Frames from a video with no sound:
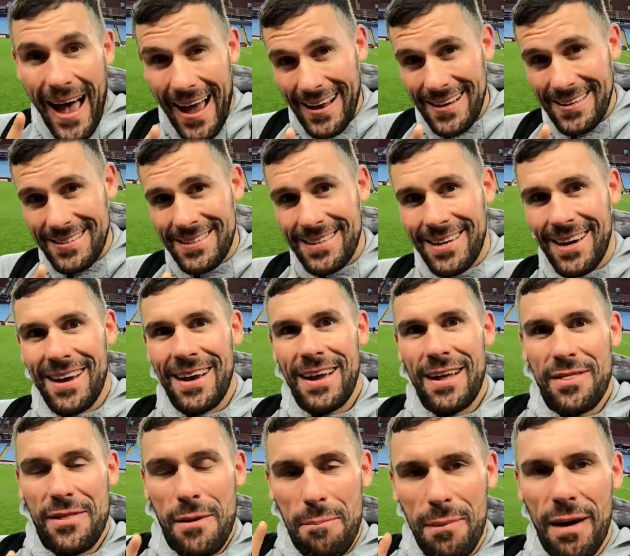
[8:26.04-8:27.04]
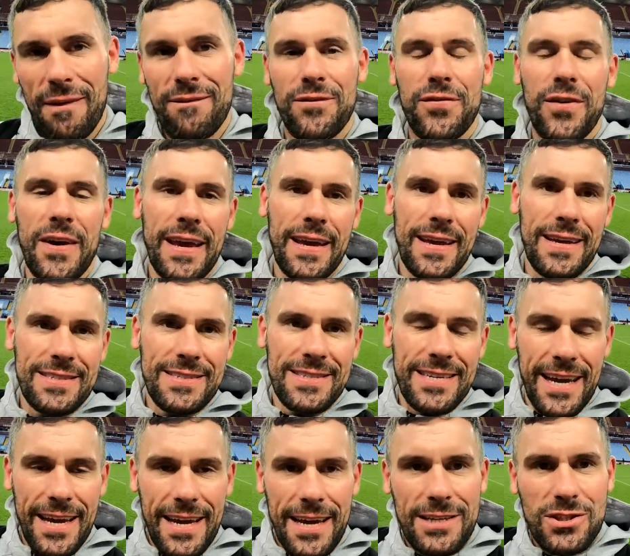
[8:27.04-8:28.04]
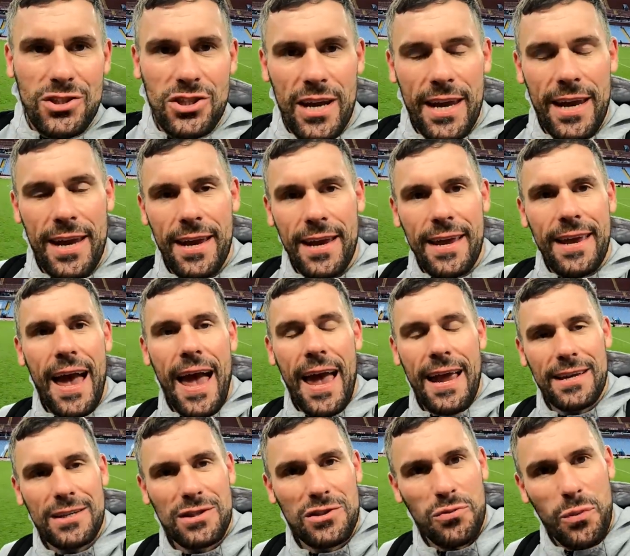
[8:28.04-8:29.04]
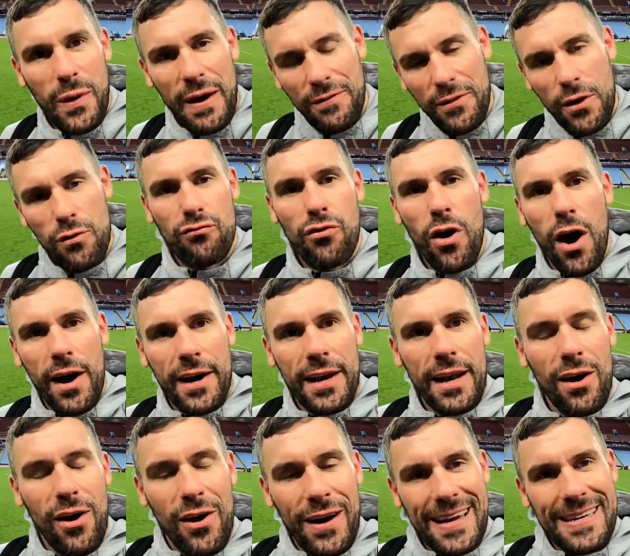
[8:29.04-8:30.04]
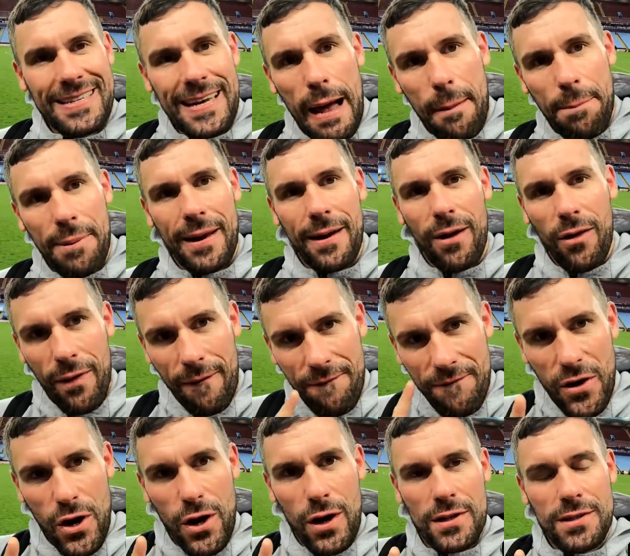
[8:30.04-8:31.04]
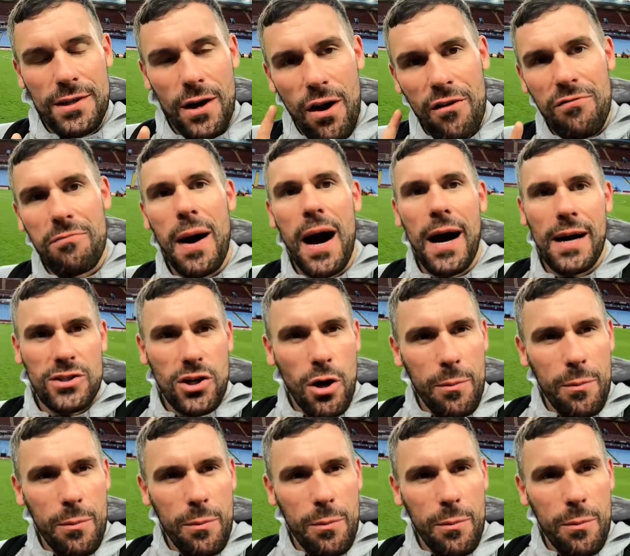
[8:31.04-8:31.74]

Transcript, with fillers: And the monthly CGK Zwift ride along is happening on the 1st of March.